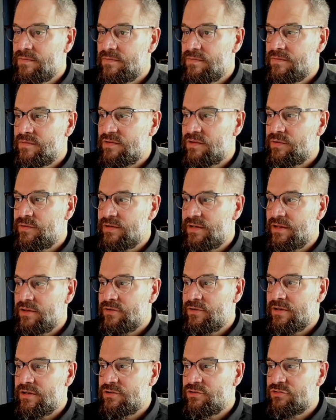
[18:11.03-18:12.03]
So another
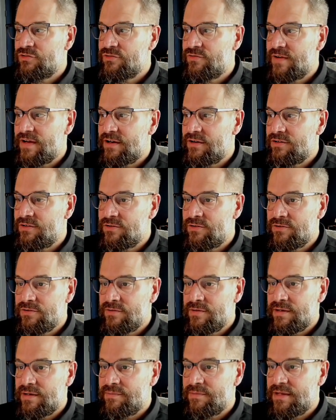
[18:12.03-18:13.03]
integer value,
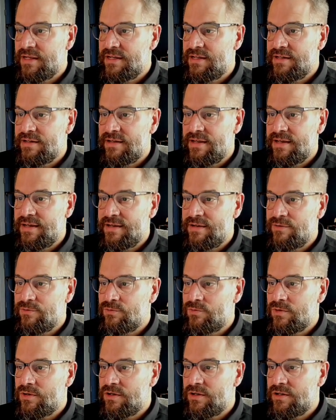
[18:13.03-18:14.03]
and I'm getting a
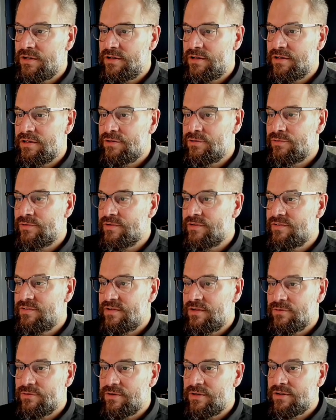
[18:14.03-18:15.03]
1 or a
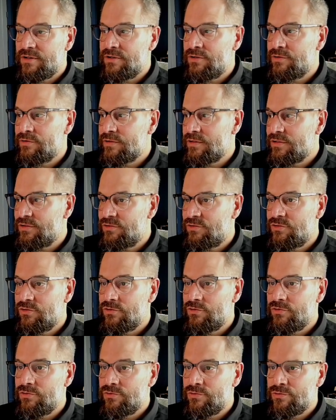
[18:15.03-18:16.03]
0 or a
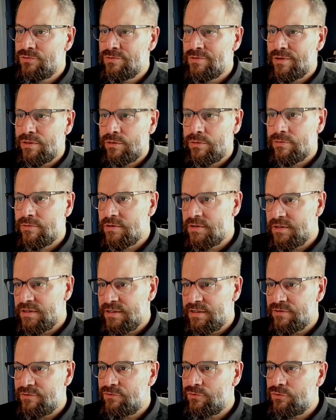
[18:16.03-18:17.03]
2, a 3,
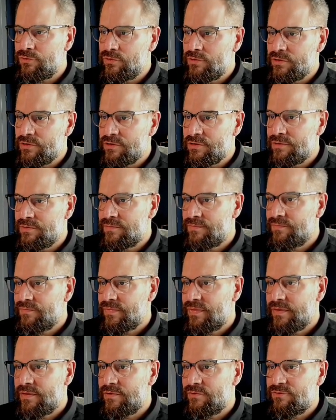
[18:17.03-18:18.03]
a 4,
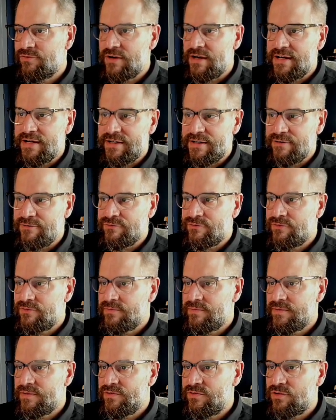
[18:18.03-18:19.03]
5,
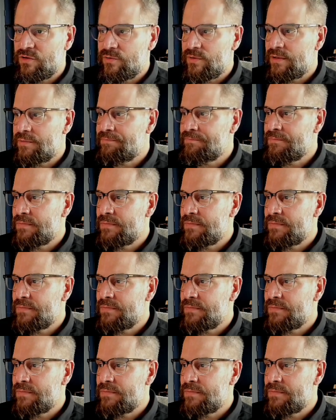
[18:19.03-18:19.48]
and so